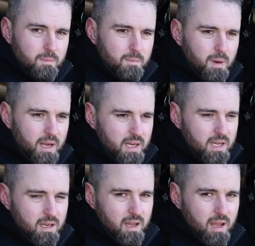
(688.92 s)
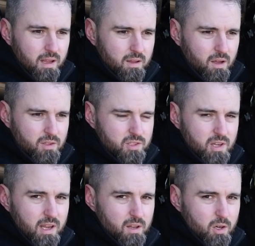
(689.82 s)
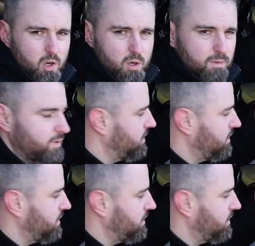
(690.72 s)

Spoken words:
by hitting that underside of the curb.